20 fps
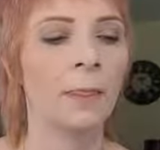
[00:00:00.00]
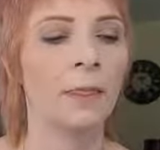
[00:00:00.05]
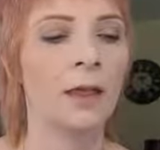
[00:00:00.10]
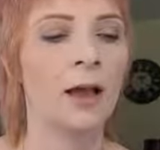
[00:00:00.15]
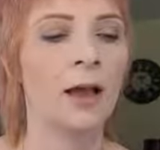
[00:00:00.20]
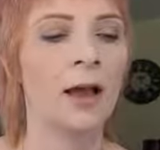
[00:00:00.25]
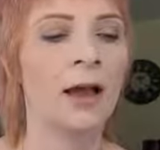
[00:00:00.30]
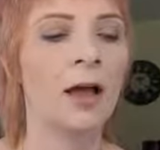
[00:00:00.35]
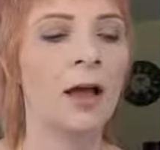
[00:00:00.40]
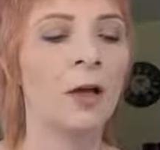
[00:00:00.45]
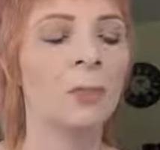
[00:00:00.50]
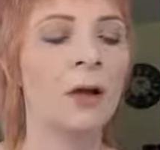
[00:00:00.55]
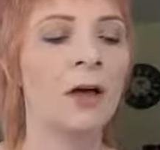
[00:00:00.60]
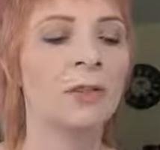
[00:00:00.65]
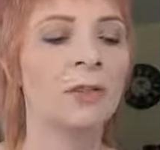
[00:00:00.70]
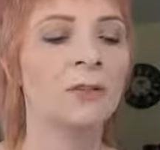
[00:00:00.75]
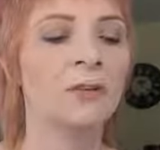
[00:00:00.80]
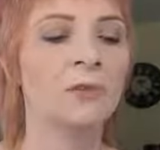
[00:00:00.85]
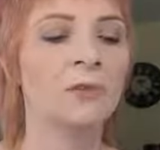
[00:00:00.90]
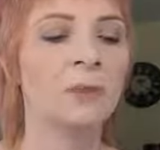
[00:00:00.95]
I help
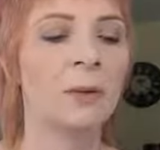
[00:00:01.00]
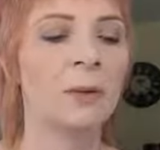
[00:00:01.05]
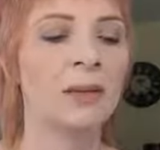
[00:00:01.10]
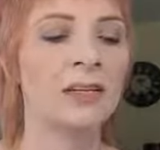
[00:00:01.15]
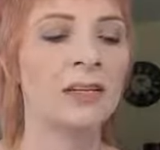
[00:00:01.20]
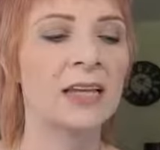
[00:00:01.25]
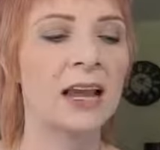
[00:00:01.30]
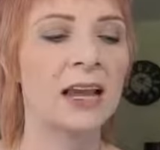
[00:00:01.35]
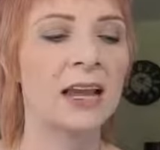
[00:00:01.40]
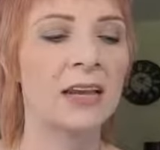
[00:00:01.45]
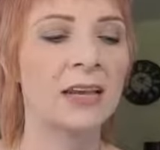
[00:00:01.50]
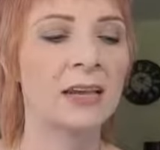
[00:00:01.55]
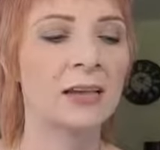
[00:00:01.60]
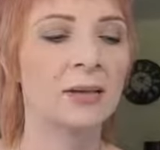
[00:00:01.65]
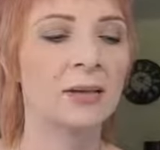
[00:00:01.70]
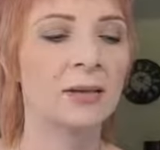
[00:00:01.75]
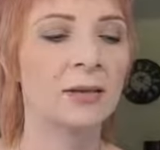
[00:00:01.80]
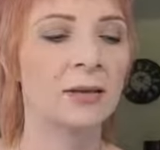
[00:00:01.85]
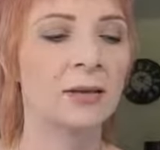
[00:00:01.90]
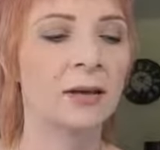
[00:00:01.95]
others by
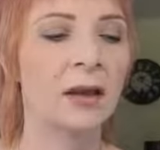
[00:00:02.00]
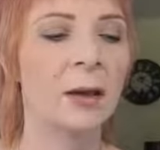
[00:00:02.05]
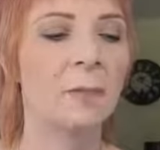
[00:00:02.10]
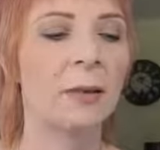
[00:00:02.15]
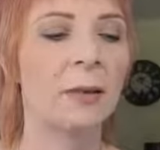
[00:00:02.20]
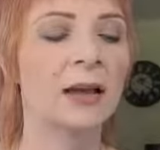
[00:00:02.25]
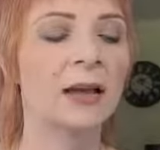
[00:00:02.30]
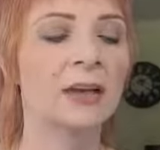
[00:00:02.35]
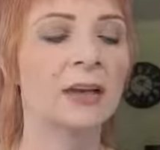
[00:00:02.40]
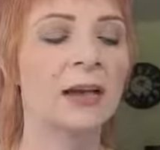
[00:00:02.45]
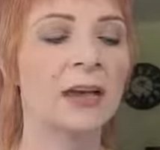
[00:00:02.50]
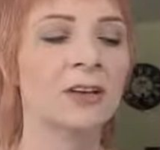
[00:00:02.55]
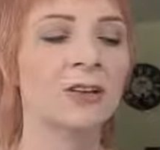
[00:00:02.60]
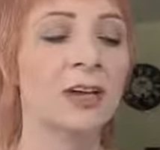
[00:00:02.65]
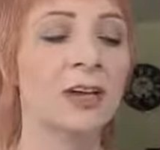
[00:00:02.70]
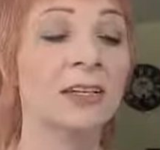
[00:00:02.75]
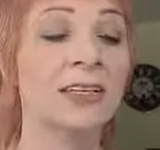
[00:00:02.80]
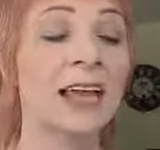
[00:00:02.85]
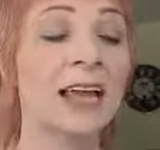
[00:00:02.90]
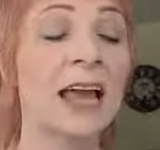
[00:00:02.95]
maintaining my connection
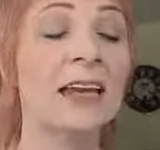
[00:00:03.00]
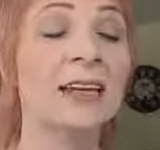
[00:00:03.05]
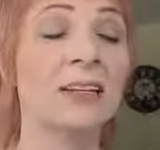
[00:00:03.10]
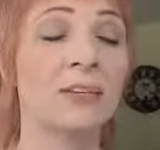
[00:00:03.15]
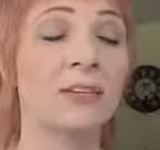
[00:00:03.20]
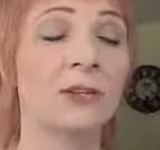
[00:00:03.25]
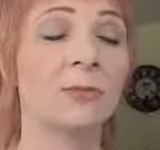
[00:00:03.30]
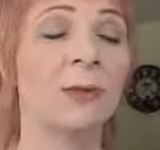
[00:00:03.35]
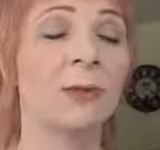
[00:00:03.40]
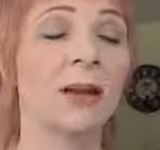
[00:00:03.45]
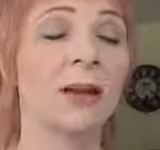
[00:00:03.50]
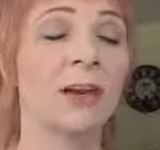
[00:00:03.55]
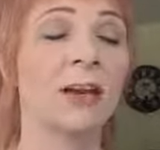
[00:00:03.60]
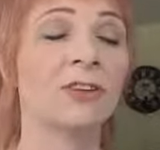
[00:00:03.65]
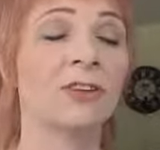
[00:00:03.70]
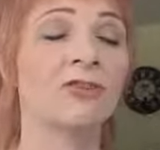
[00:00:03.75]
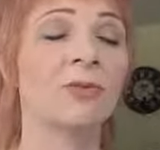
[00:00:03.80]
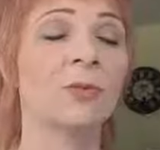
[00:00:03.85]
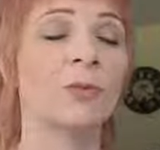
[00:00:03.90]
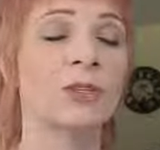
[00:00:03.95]
and tending to my
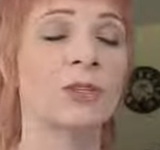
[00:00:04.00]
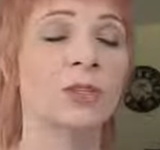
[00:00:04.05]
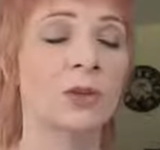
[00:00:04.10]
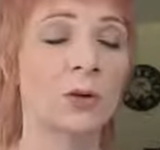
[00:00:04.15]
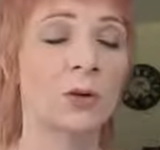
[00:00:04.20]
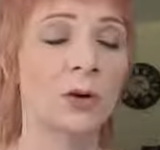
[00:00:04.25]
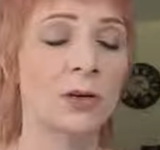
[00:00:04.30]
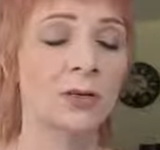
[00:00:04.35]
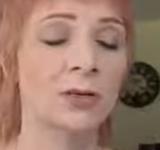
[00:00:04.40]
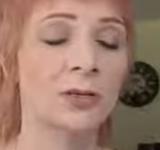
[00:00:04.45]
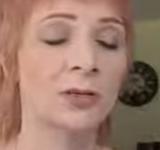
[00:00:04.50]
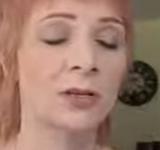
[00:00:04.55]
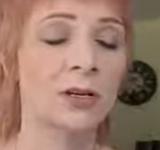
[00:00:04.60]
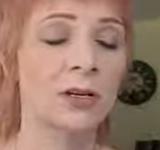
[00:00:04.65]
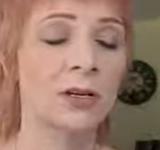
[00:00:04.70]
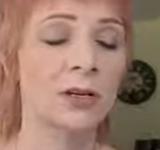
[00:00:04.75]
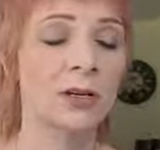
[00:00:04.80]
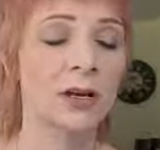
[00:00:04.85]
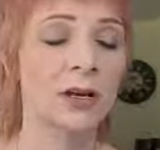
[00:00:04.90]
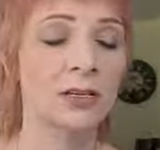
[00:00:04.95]
connection with Source
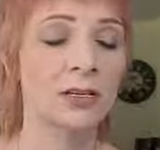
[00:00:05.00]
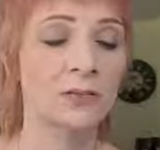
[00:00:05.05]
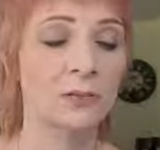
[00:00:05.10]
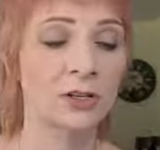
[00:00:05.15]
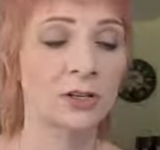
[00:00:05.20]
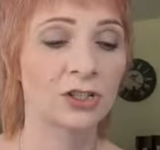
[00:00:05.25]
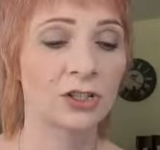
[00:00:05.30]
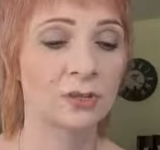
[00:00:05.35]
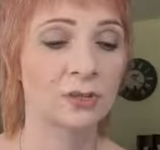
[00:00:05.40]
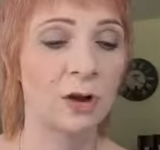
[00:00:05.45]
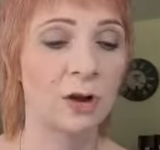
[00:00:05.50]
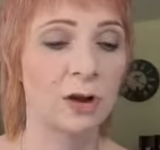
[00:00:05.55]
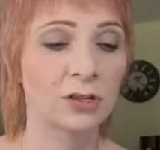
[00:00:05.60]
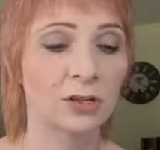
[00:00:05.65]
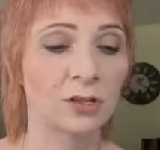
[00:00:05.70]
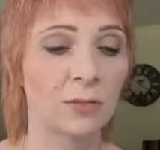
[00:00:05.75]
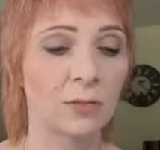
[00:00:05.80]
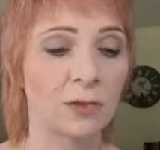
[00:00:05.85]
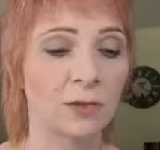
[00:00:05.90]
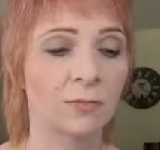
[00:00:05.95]
as much as
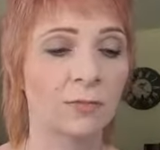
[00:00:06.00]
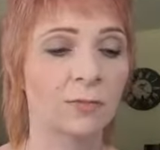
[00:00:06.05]
possible.